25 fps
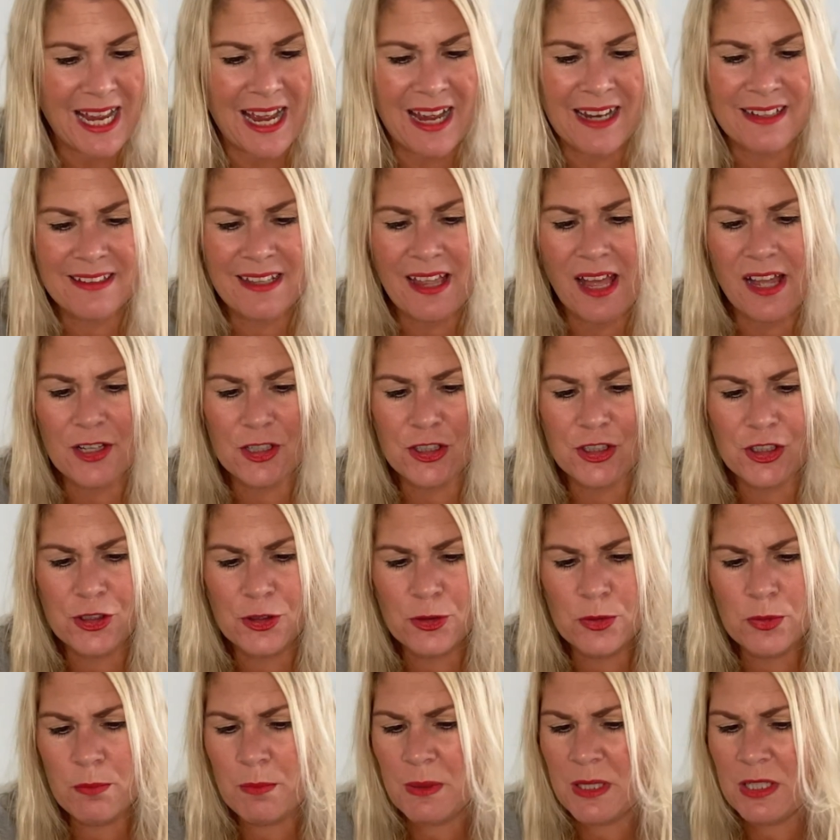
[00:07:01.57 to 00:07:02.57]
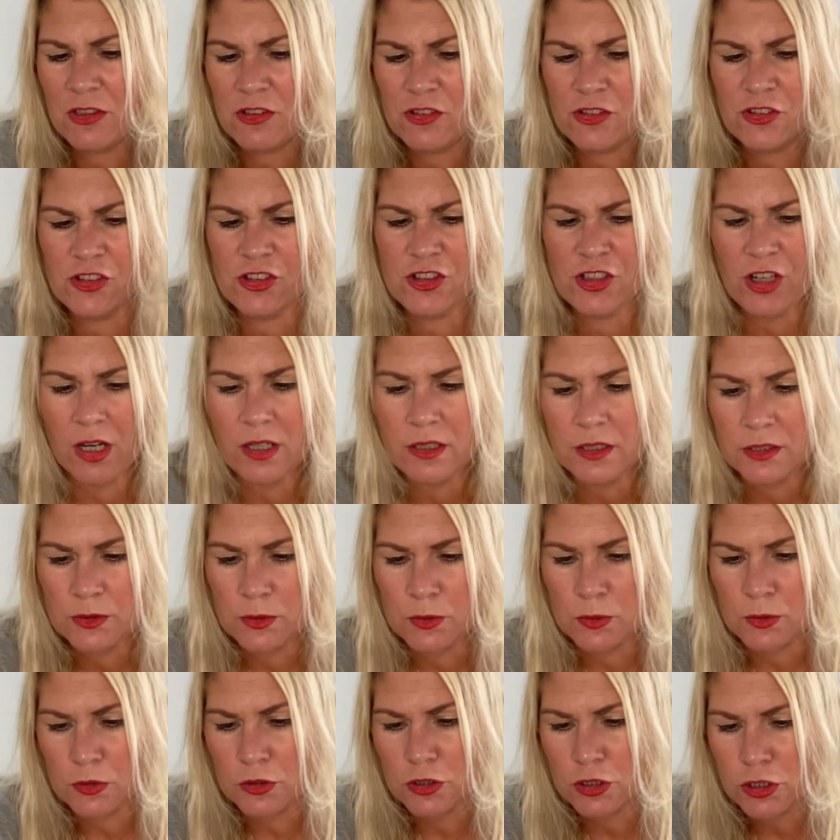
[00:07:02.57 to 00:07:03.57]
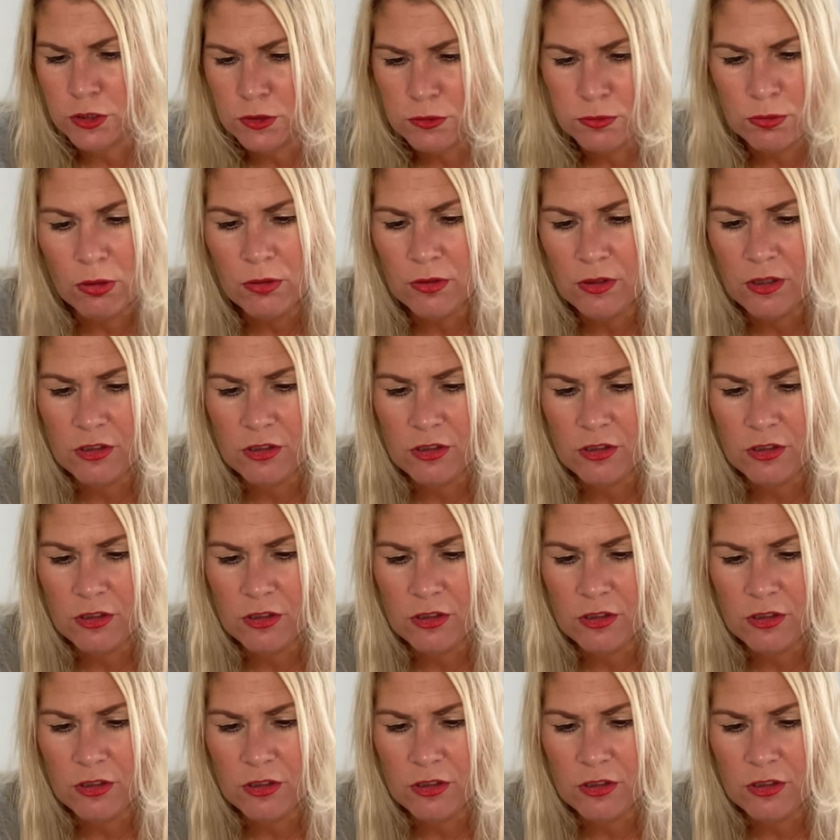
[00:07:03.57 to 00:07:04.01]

and that human juggernaut trod